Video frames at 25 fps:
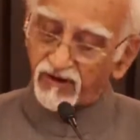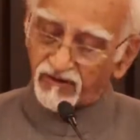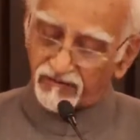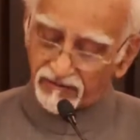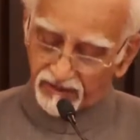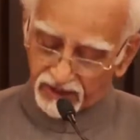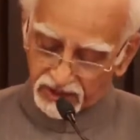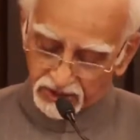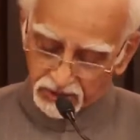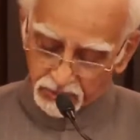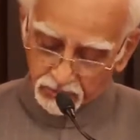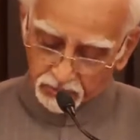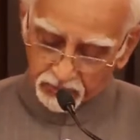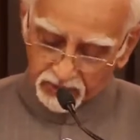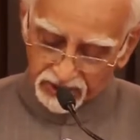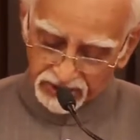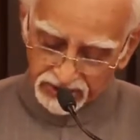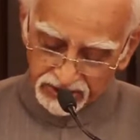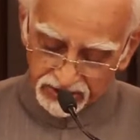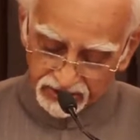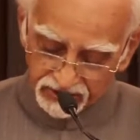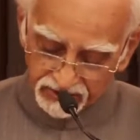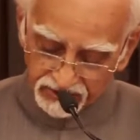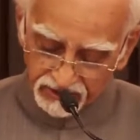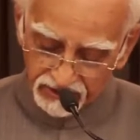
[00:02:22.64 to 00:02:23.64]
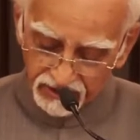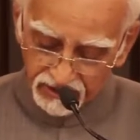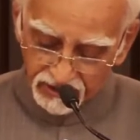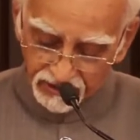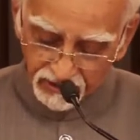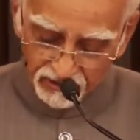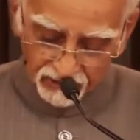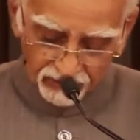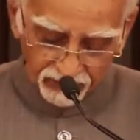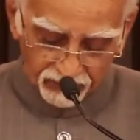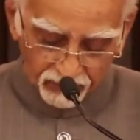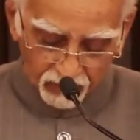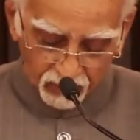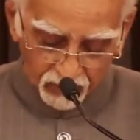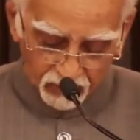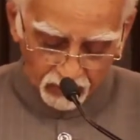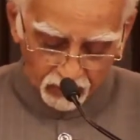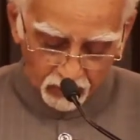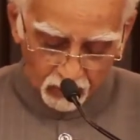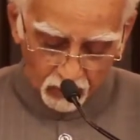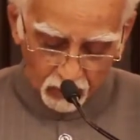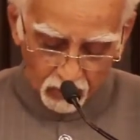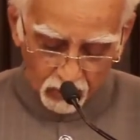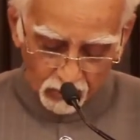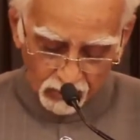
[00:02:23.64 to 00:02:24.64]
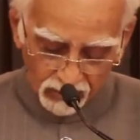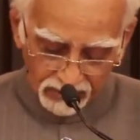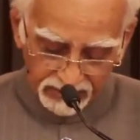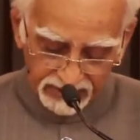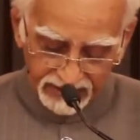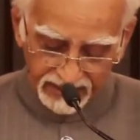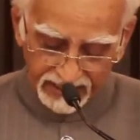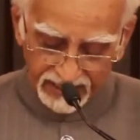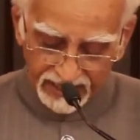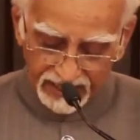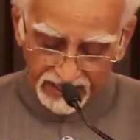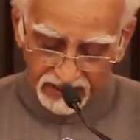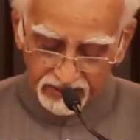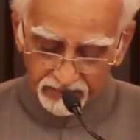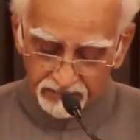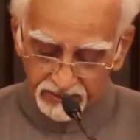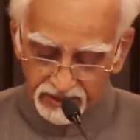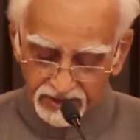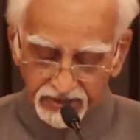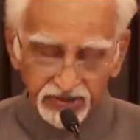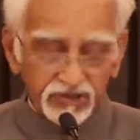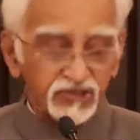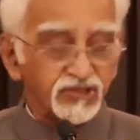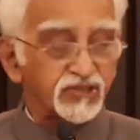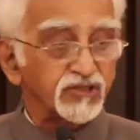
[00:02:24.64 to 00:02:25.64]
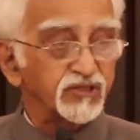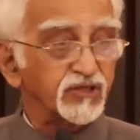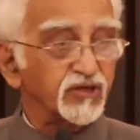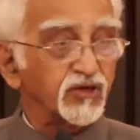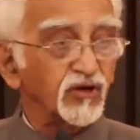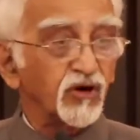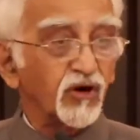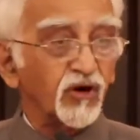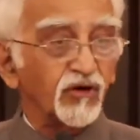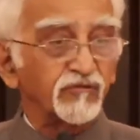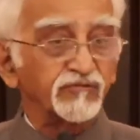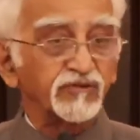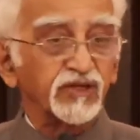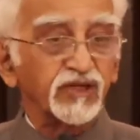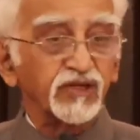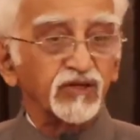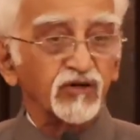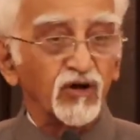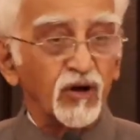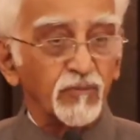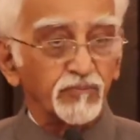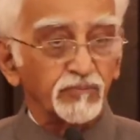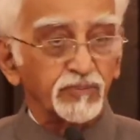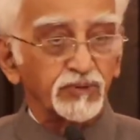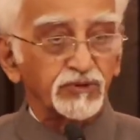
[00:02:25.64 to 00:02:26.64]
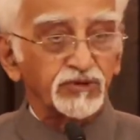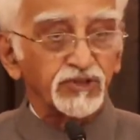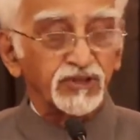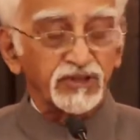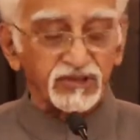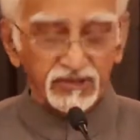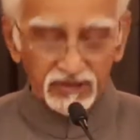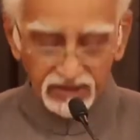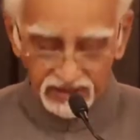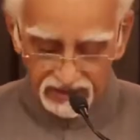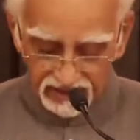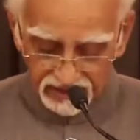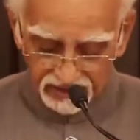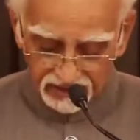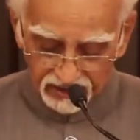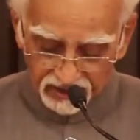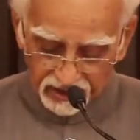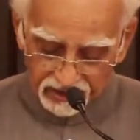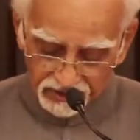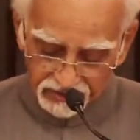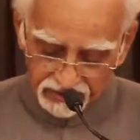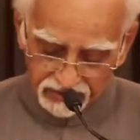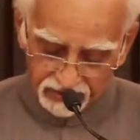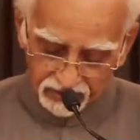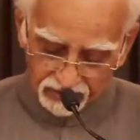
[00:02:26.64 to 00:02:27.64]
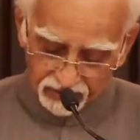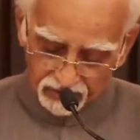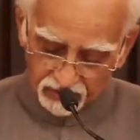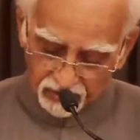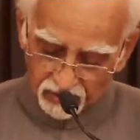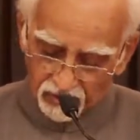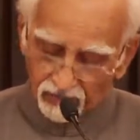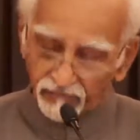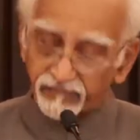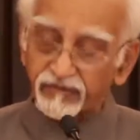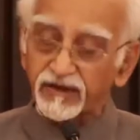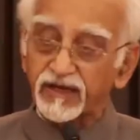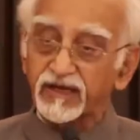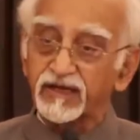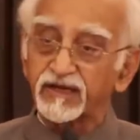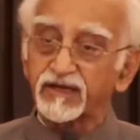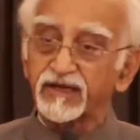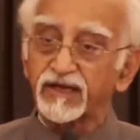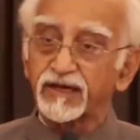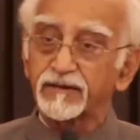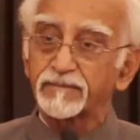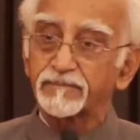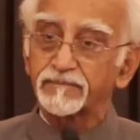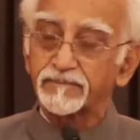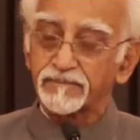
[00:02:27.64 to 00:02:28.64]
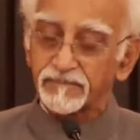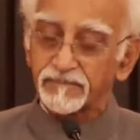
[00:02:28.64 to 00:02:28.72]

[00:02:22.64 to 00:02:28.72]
of expression for all the elements of the composite culture of India.